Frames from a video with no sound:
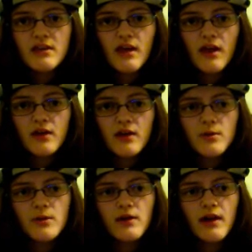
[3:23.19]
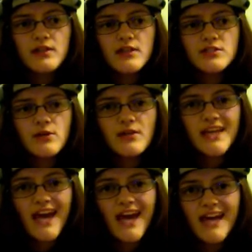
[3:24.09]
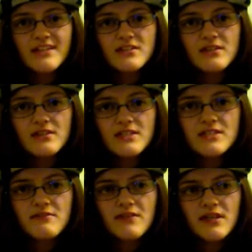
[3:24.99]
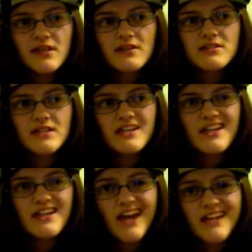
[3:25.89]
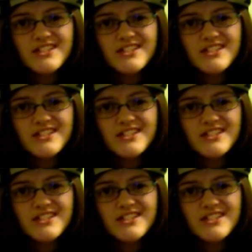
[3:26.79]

and Queerology only added to the list of things that he had to